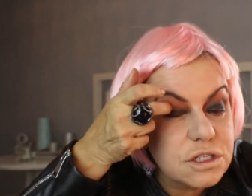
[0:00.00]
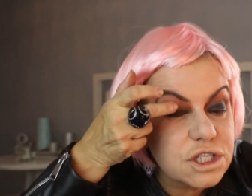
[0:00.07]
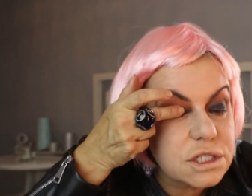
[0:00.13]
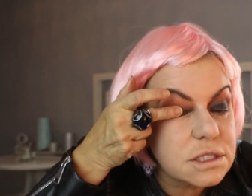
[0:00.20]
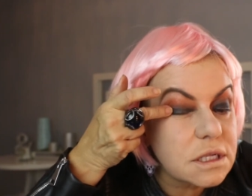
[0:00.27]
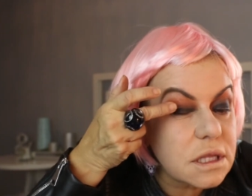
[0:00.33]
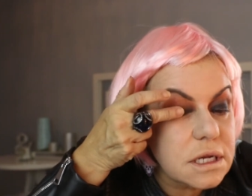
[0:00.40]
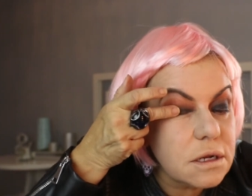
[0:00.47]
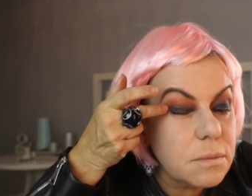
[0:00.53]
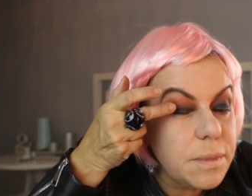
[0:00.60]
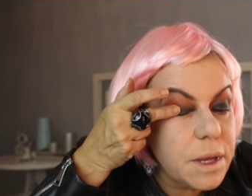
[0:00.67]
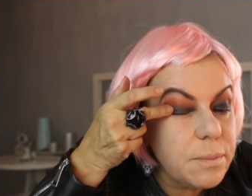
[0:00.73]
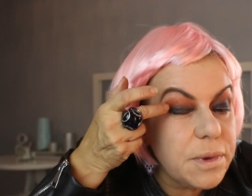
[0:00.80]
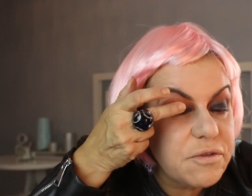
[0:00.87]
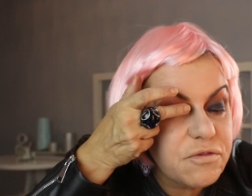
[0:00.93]
just a little
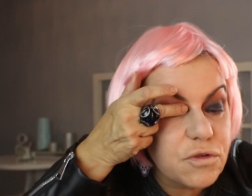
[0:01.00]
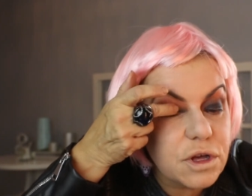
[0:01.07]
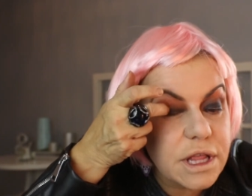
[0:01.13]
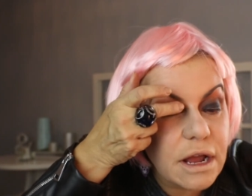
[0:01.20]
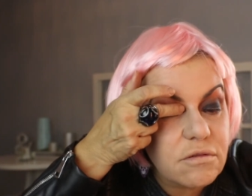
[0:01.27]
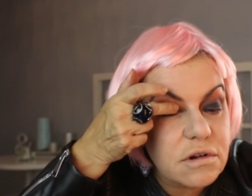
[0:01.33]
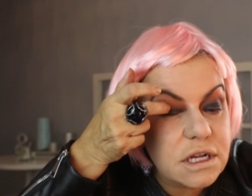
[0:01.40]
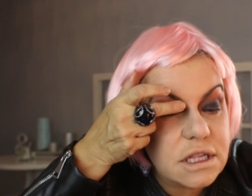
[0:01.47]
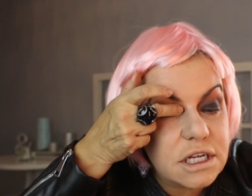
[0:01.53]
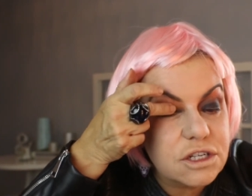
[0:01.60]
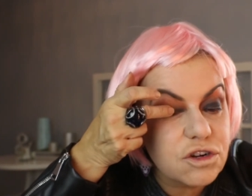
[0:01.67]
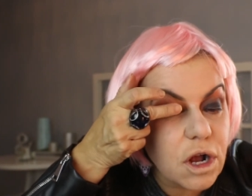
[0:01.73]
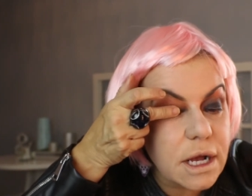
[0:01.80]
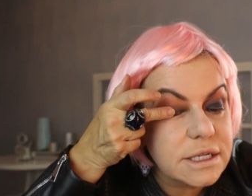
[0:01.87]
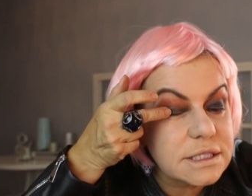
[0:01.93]
bit before that really
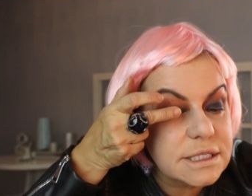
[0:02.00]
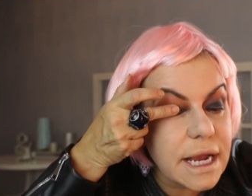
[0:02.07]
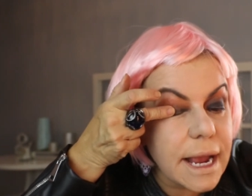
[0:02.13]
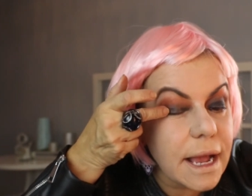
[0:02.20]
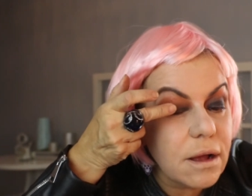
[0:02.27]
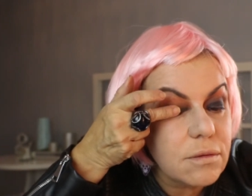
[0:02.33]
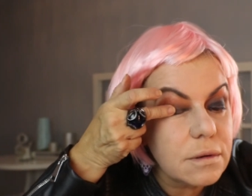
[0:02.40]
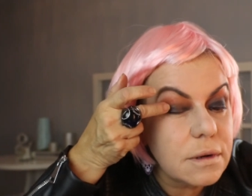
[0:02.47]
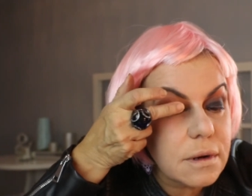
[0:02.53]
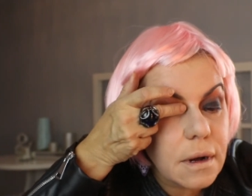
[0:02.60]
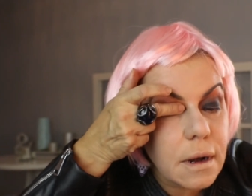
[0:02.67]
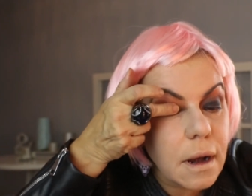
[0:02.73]
dries down.